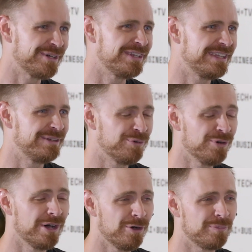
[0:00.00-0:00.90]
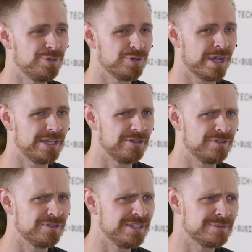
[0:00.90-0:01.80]
but it will help you kind
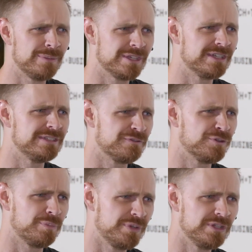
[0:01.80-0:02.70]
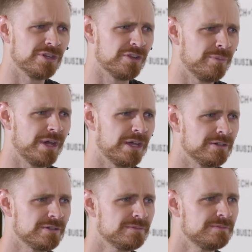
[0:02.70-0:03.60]
of at least maybe get a different opinion on the
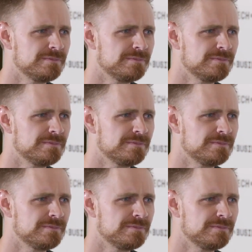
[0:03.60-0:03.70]
matter.